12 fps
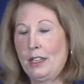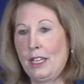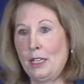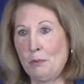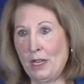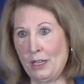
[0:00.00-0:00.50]

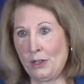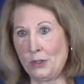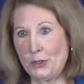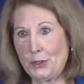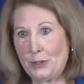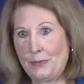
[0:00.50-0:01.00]

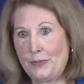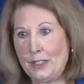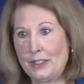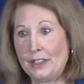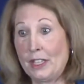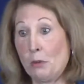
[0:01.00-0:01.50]
emails
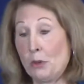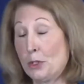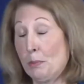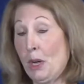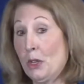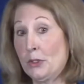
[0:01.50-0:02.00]
that they were
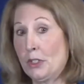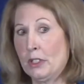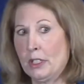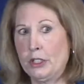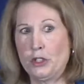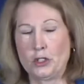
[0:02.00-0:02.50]

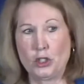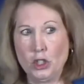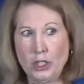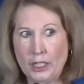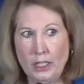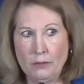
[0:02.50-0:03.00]
supposedly just
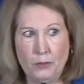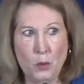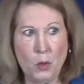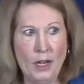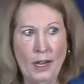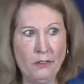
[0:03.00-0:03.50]
looking
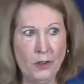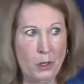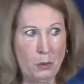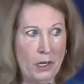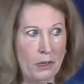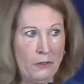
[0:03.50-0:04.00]
for
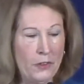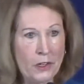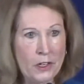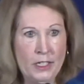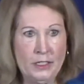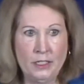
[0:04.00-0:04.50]
everywhere
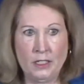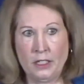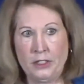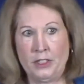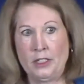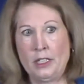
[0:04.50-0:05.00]
very
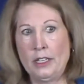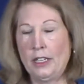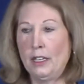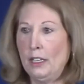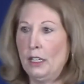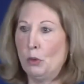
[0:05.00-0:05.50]

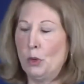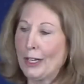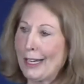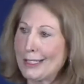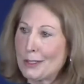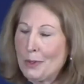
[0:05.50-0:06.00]
diligently. Well,
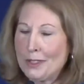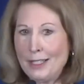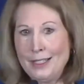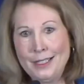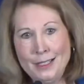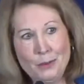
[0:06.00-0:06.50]
guess what
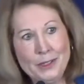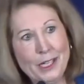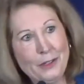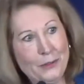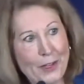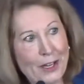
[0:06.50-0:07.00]
they did when
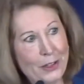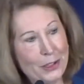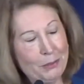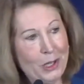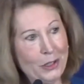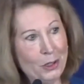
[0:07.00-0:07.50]
they found
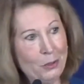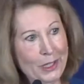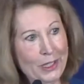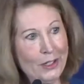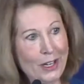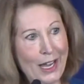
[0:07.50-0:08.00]
them on the
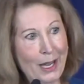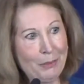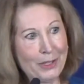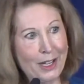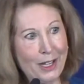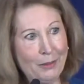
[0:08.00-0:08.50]
Weiner
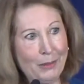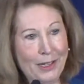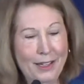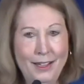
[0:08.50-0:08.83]
laptop?